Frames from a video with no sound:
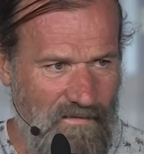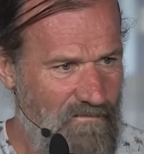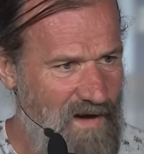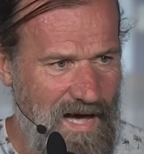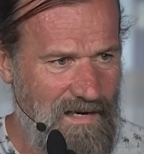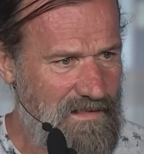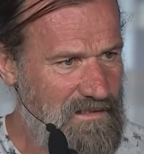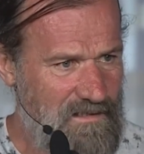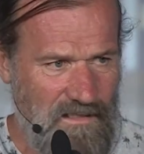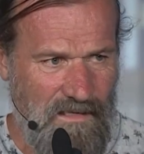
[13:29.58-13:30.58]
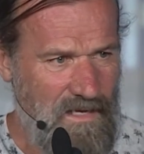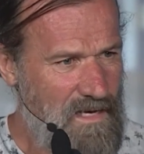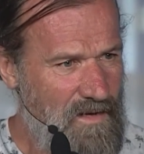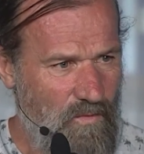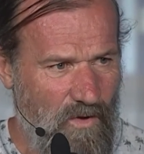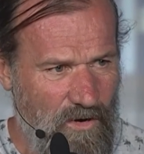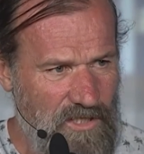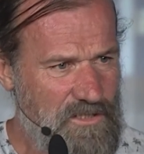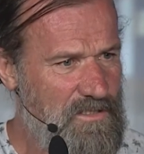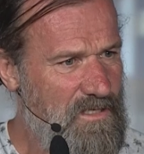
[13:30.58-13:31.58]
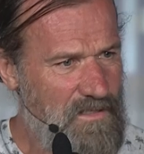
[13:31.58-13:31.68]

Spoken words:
Violence, wars,